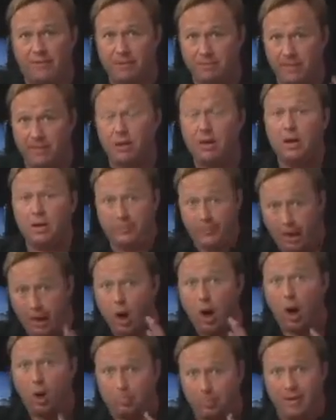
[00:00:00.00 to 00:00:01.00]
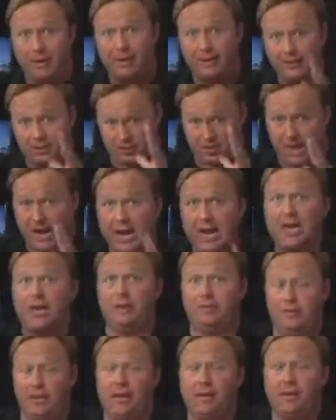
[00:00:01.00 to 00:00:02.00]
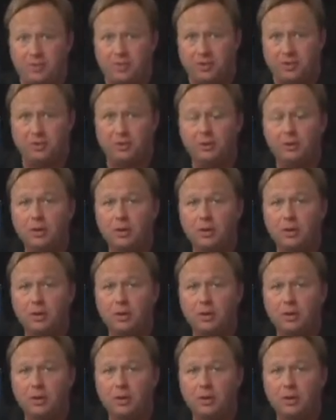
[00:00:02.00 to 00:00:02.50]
I mean, they're openly saying this.